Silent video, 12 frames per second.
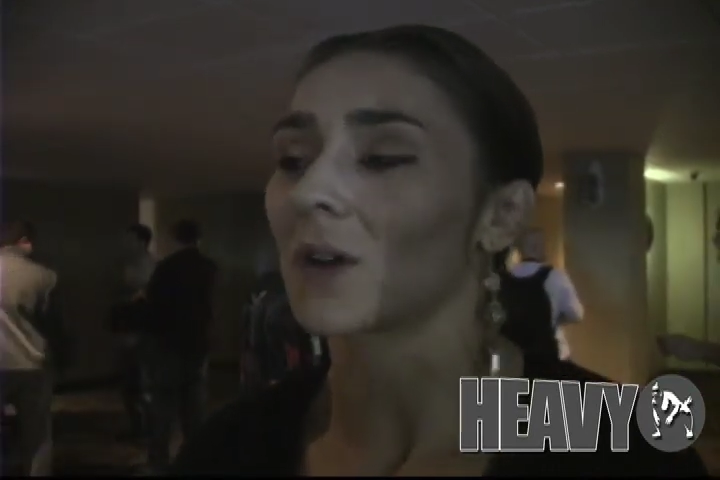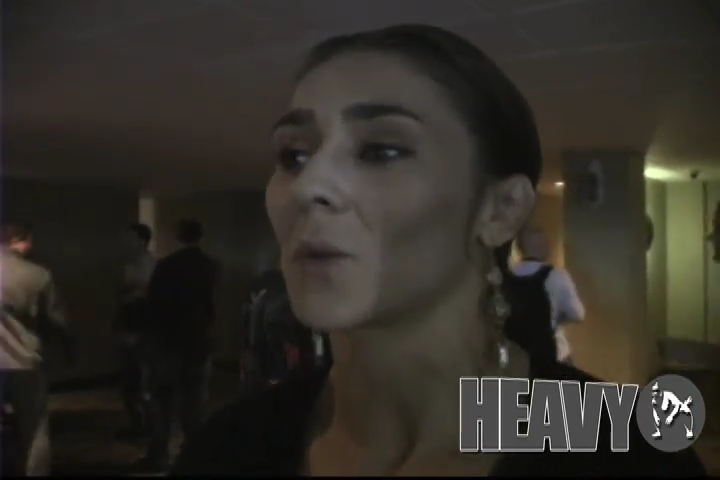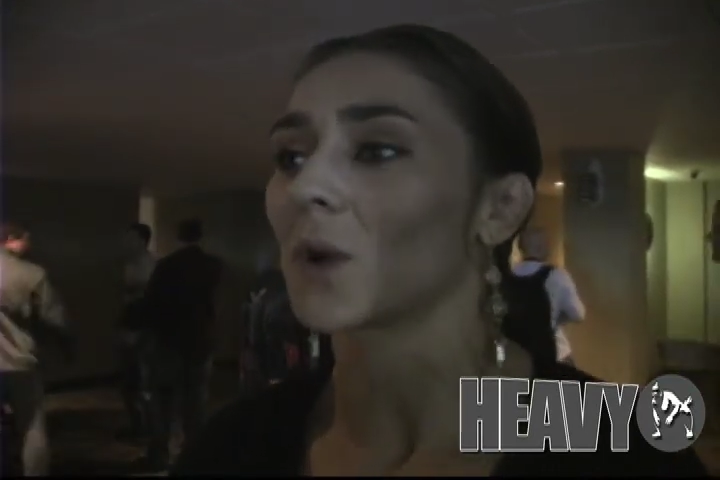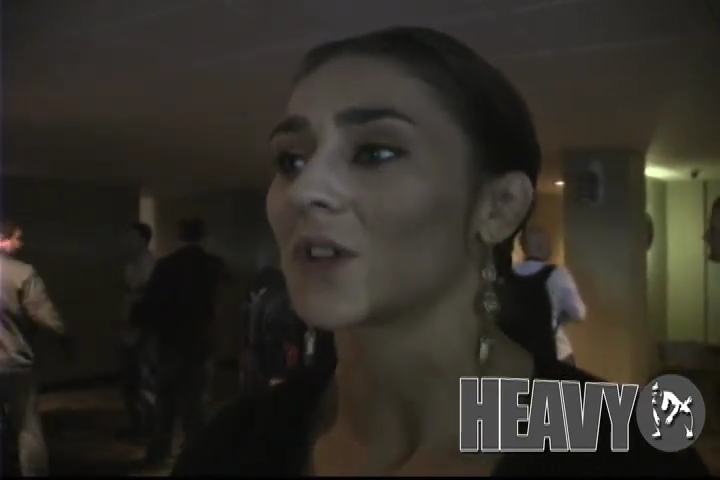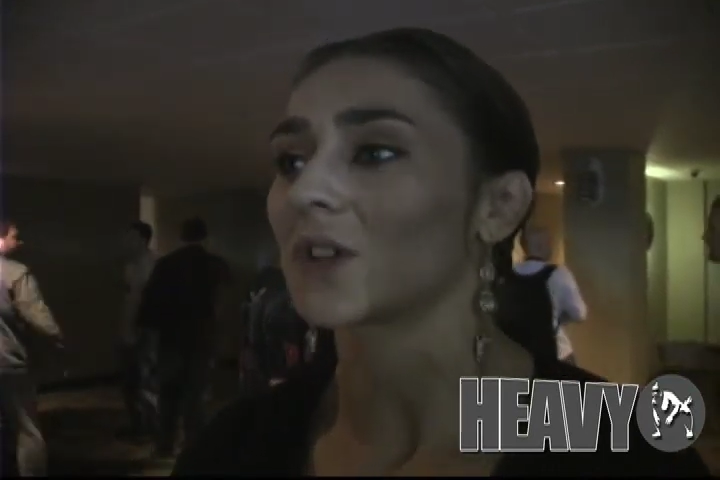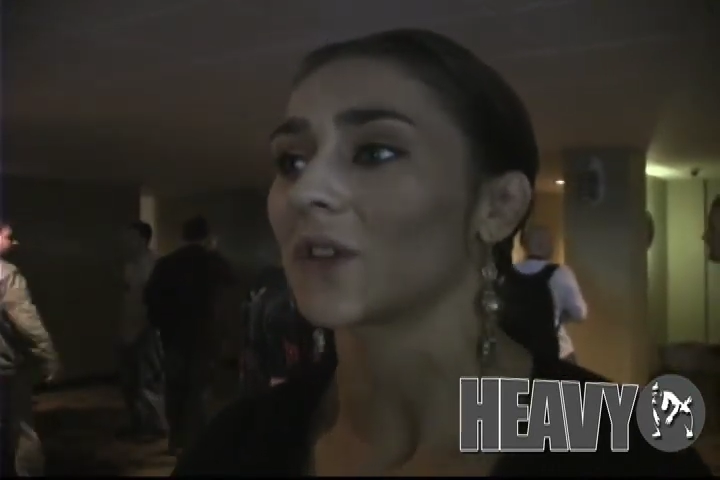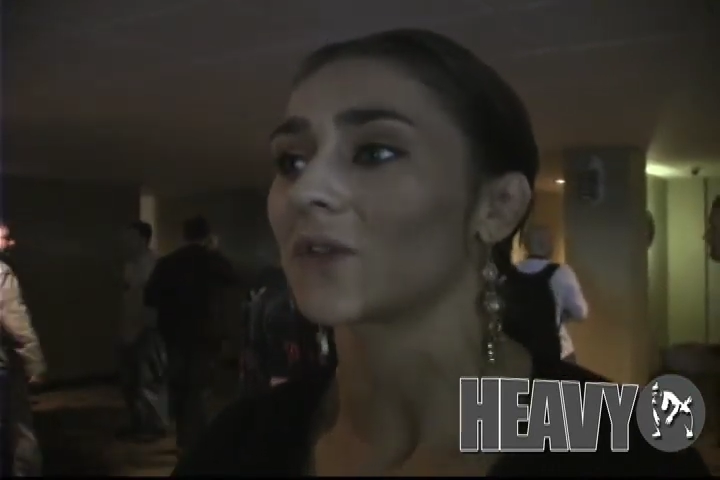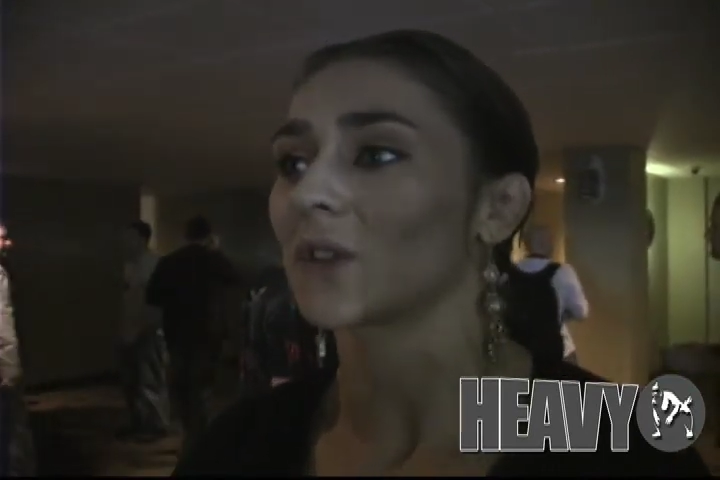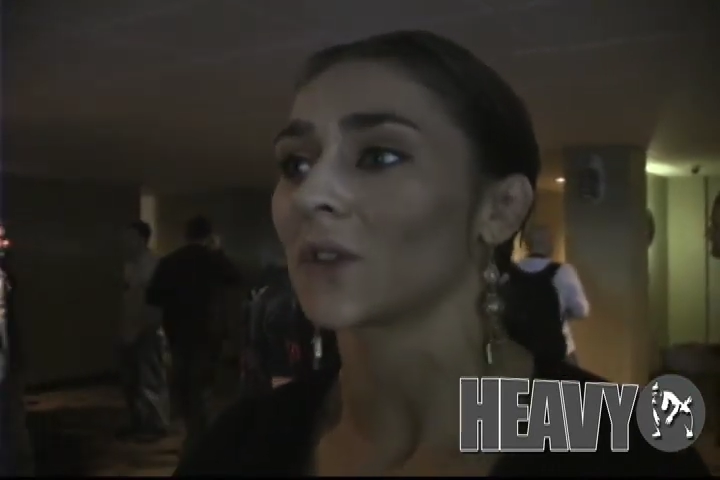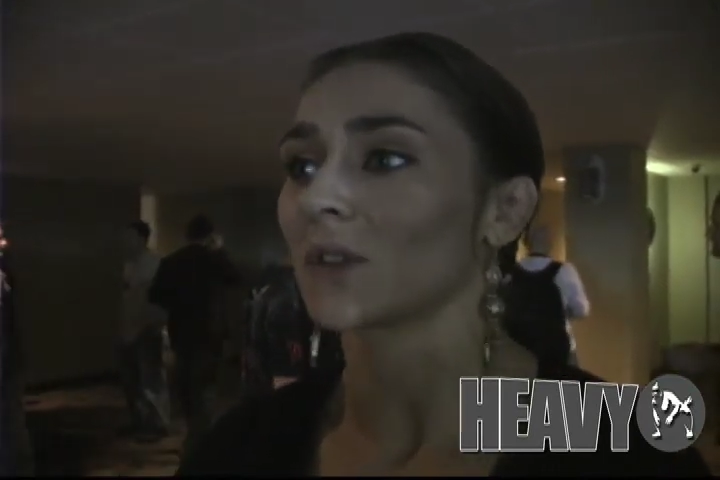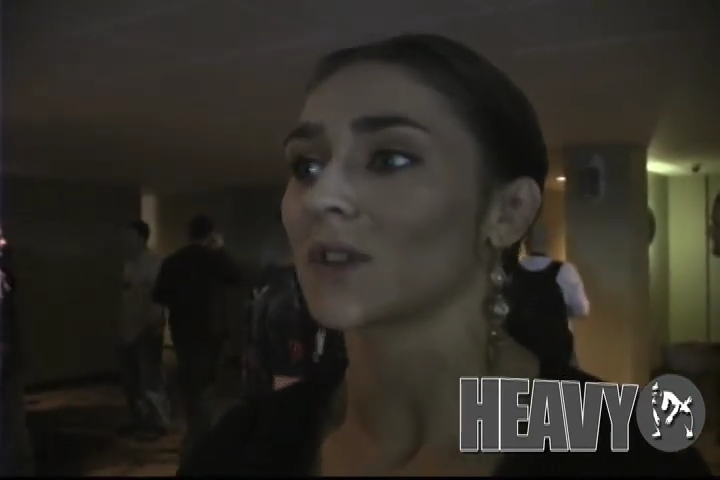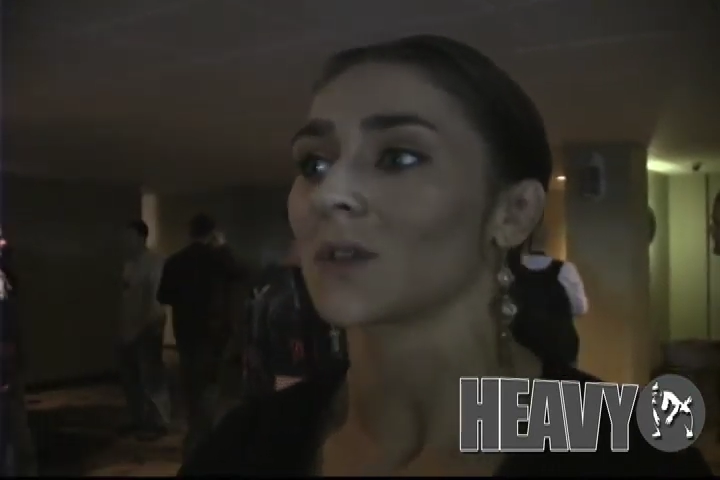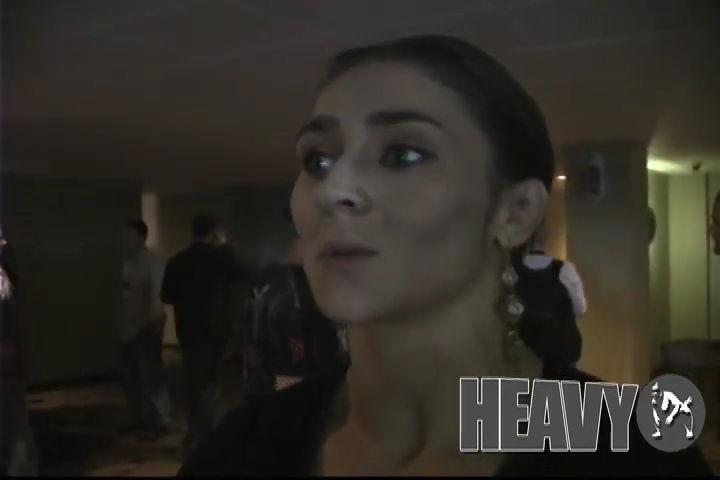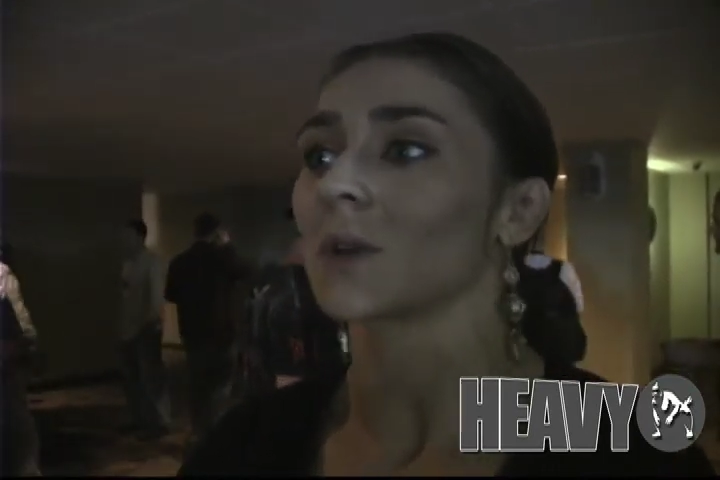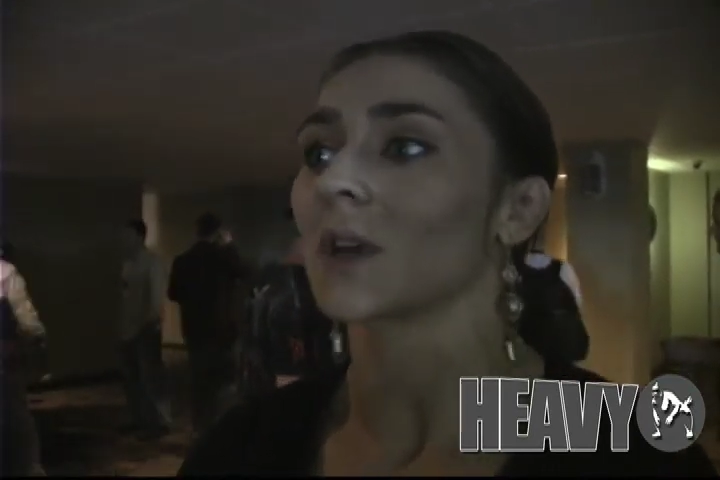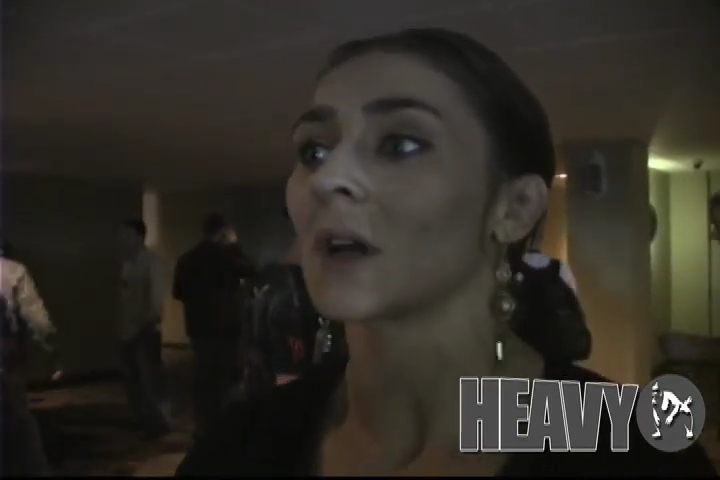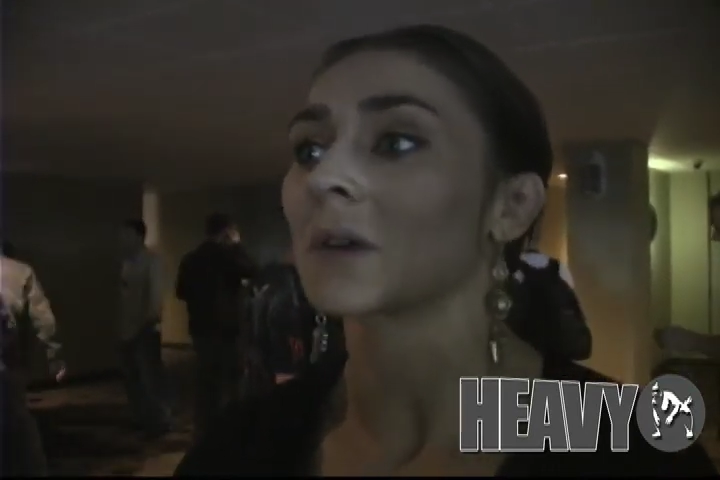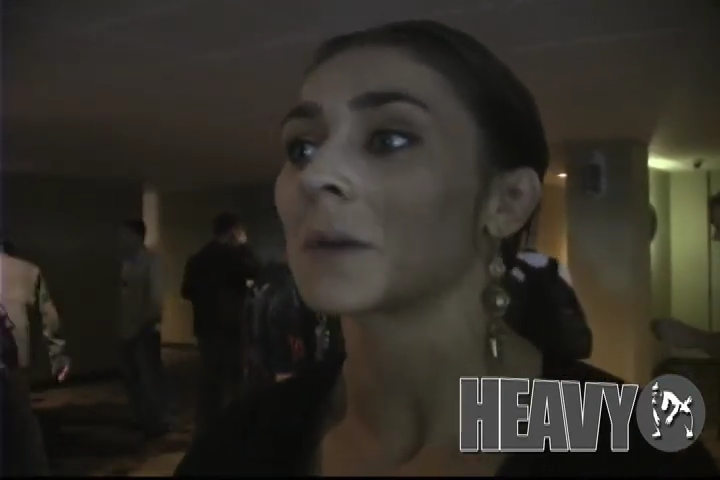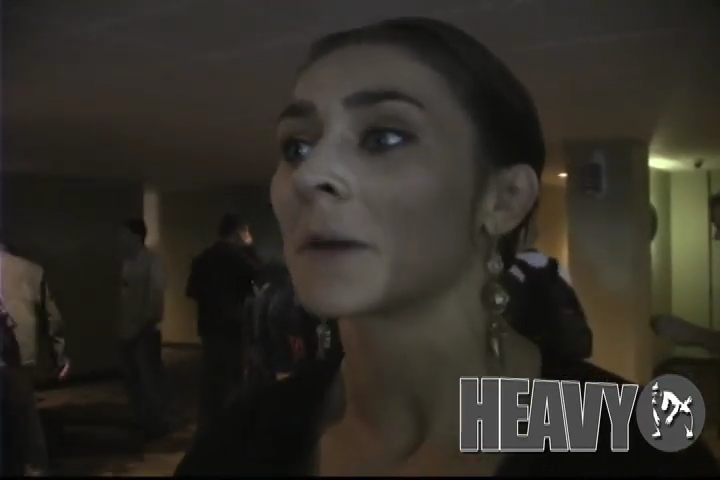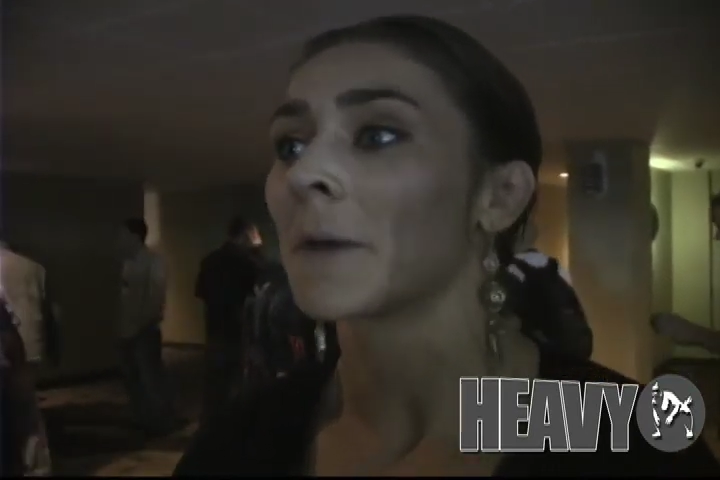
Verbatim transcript: otherwise you have to knock someone out.